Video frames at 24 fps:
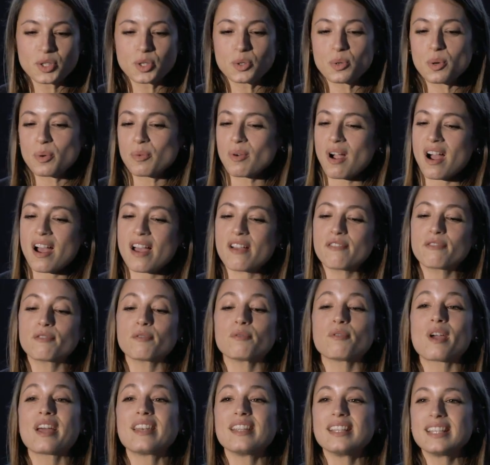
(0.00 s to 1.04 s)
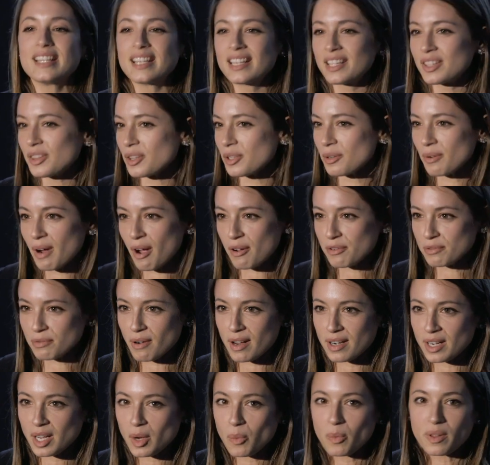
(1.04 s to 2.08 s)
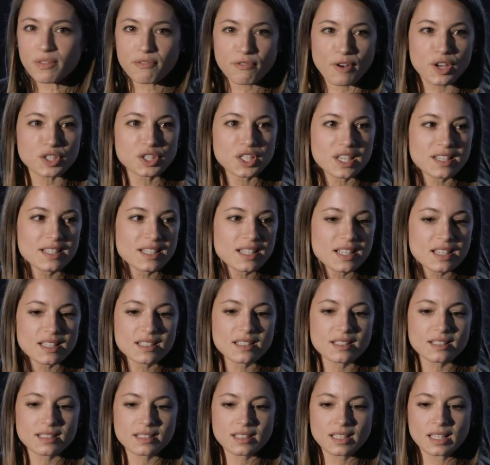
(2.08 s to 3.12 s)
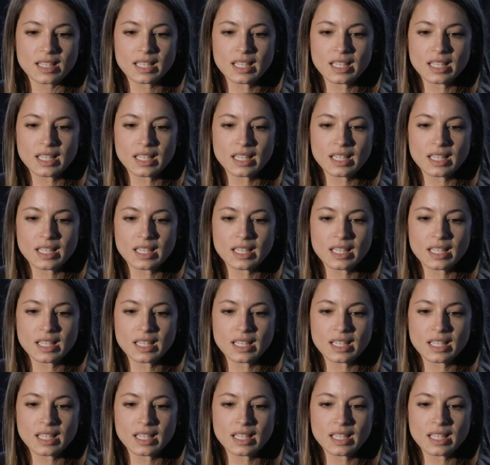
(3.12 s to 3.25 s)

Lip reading: to arrive ready to hit the ground running with fresh ideas.